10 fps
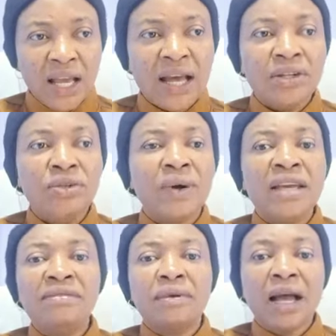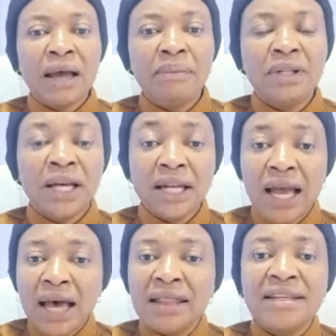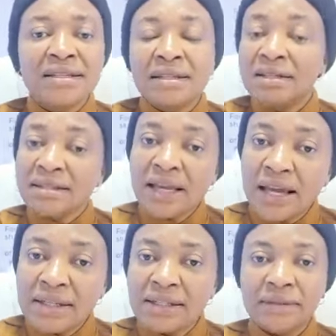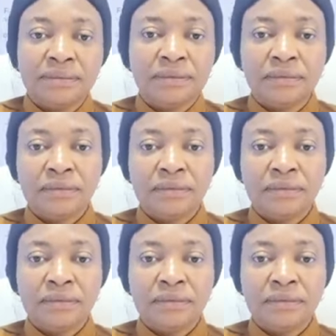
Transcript: and you are even happy that, this thing is ending.